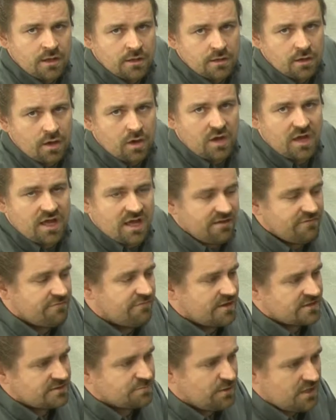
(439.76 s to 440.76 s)
Now I
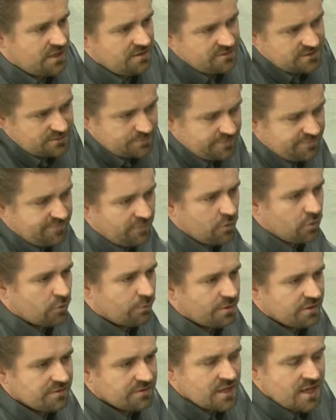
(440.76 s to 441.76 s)
have explained this before,
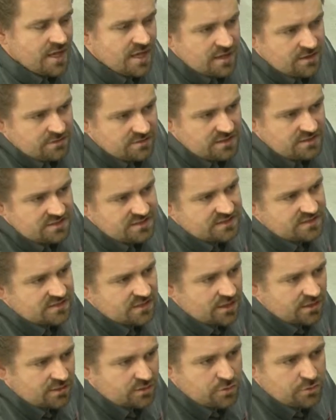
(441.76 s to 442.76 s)
but this
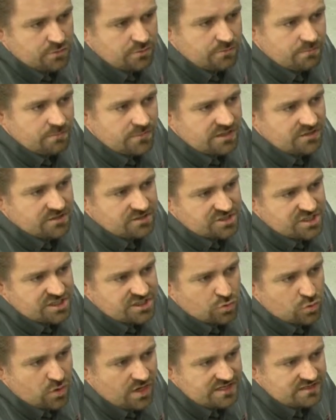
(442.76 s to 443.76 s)
is a good in the
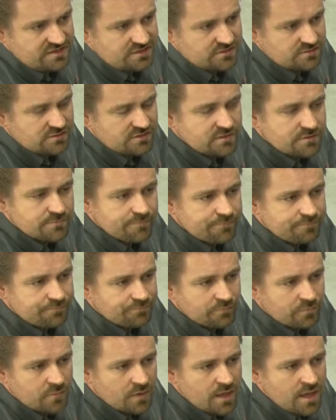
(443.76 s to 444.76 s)
situations
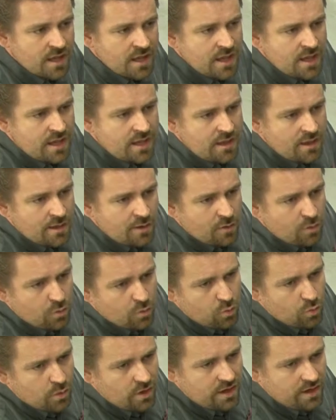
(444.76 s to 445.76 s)

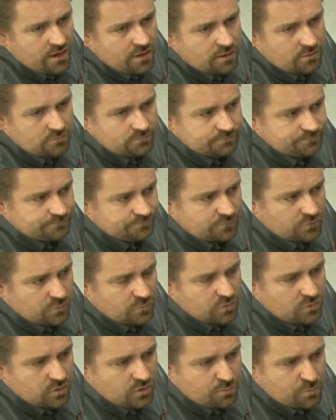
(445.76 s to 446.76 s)
where
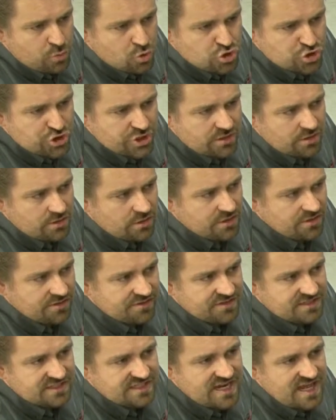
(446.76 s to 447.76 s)
you're pushing
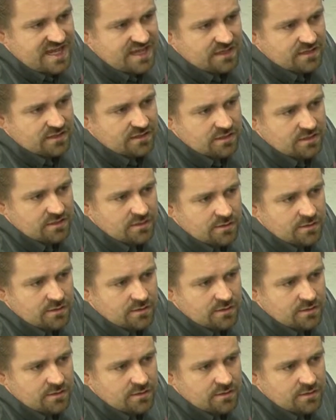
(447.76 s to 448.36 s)
the snake